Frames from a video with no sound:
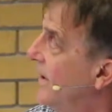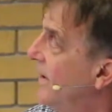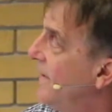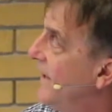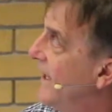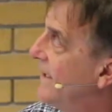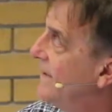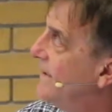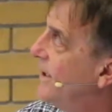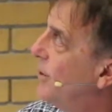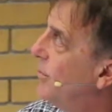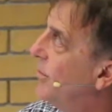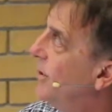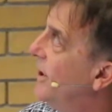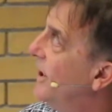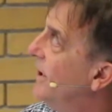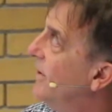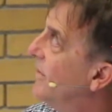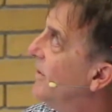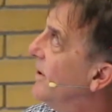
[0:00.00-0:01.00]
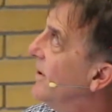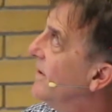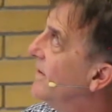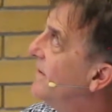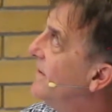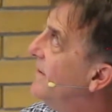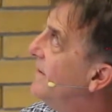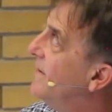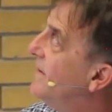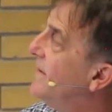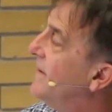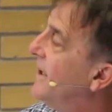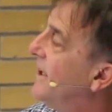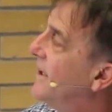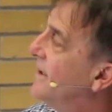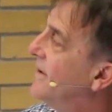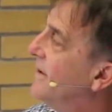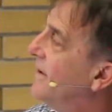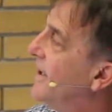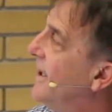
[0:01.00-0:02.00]
That's how breeding works. This is
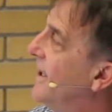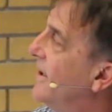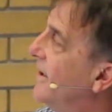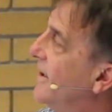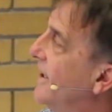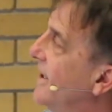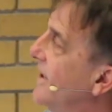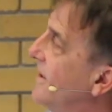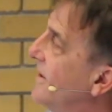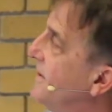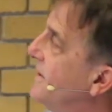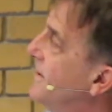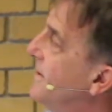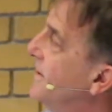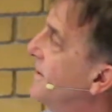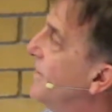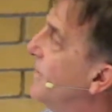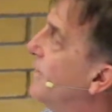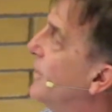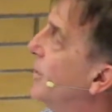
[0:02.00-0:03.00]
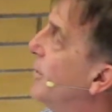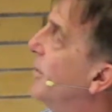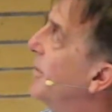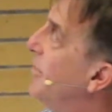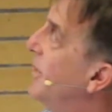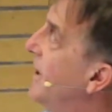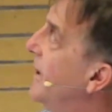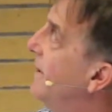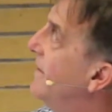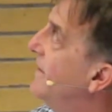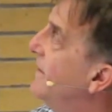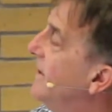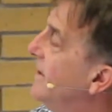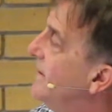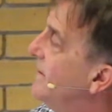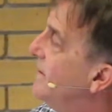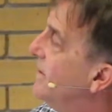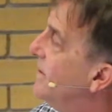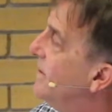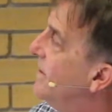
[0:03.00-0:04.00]
Dr. Karen Hill. She's a former
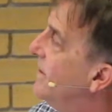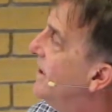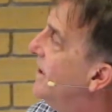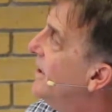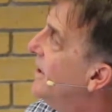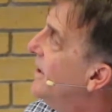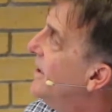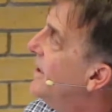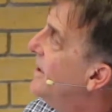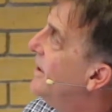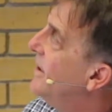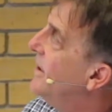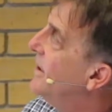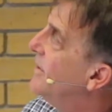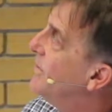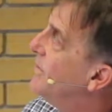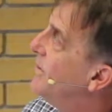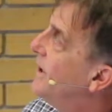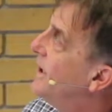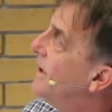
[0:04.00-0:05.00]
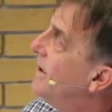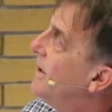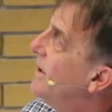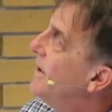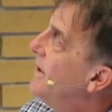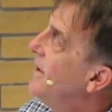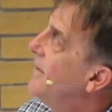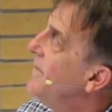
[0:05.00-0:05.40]
PhD student as well.